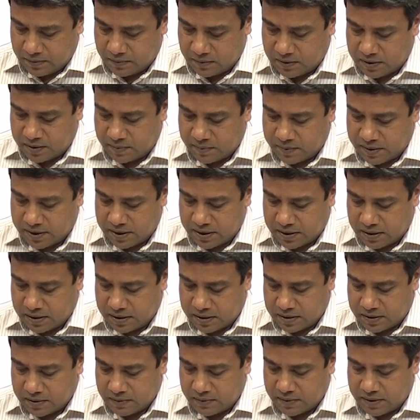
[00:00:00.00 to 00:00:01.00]
1 by r
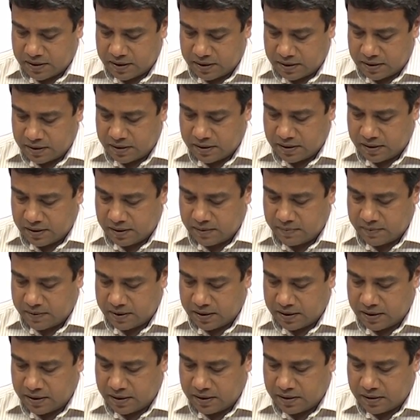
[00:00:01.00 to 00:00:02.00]
square d
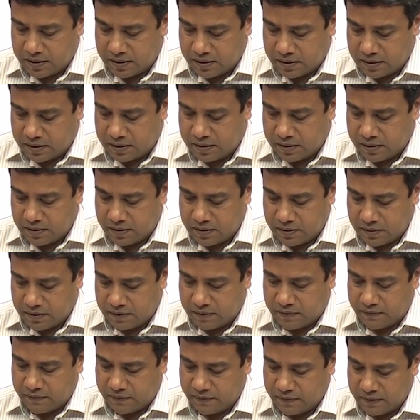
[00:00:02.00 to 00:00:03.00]
by dr
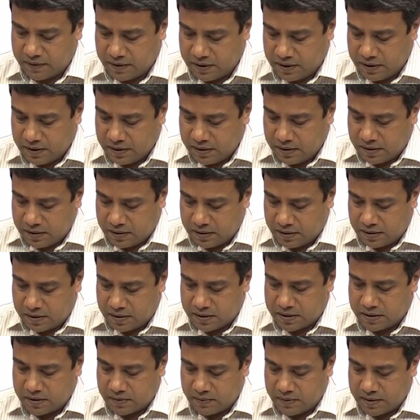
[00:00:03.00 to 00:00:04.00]
of r
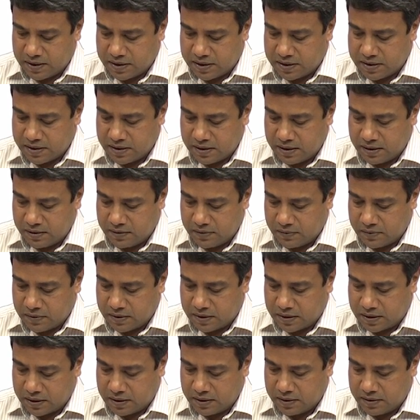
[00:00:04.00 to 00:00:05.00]
square c u
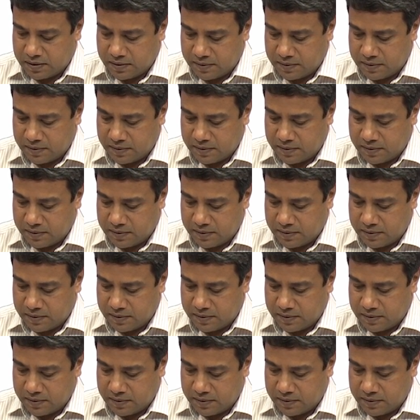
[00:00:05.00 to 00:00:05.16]
r